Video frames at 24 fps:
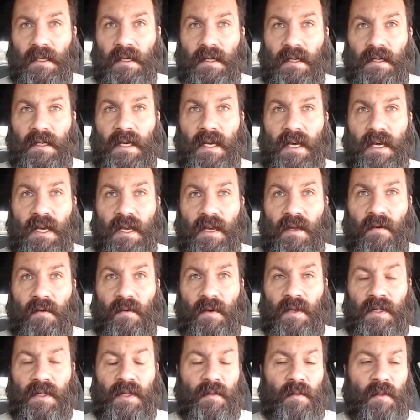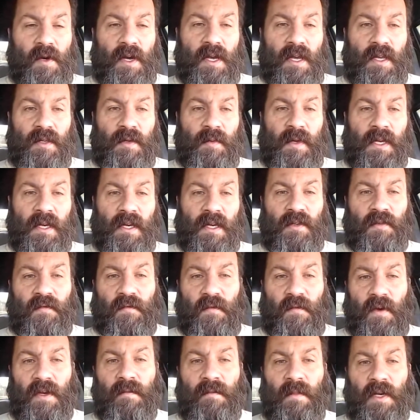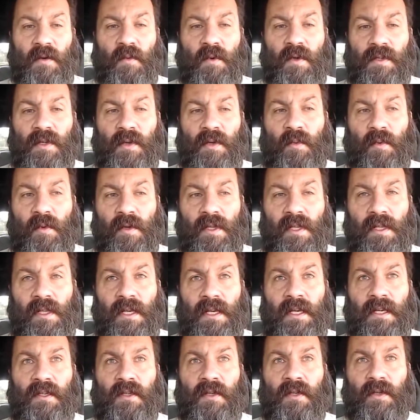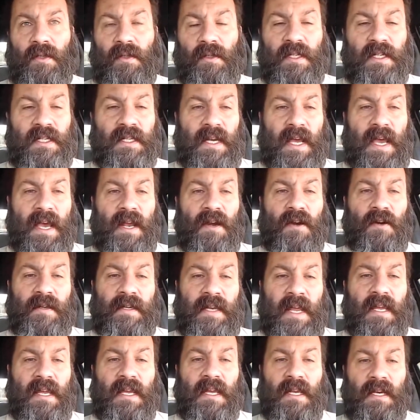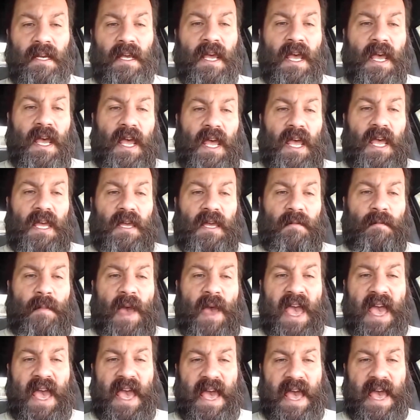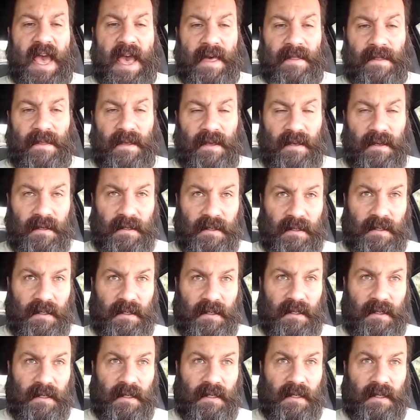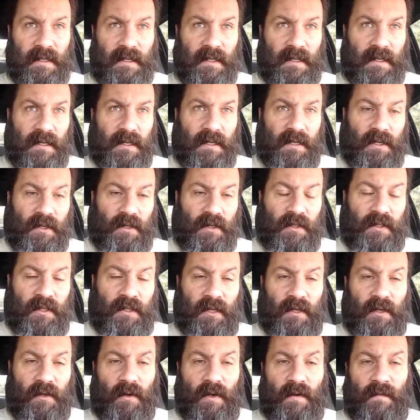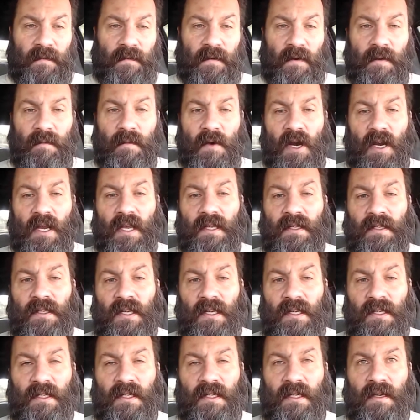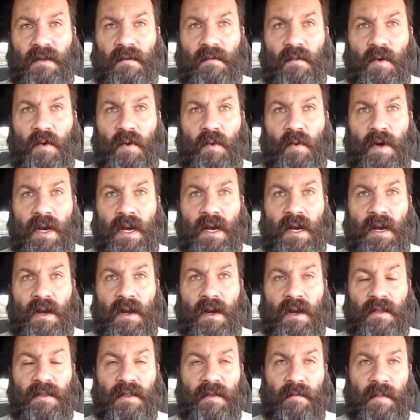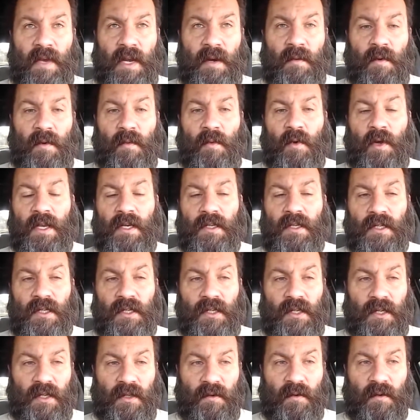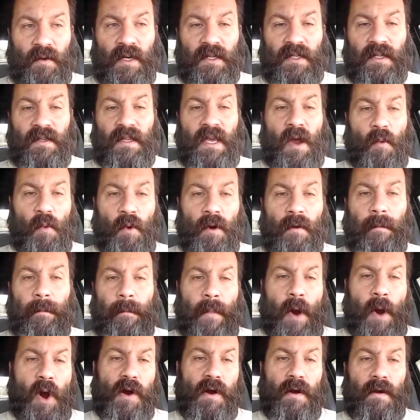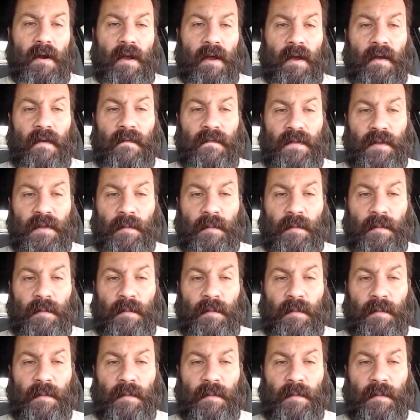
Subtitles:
Okay, reason why is because Friedman was willing to at least entertain a path to a free market system where the minimum wages and the rest of that weren't part of the problem.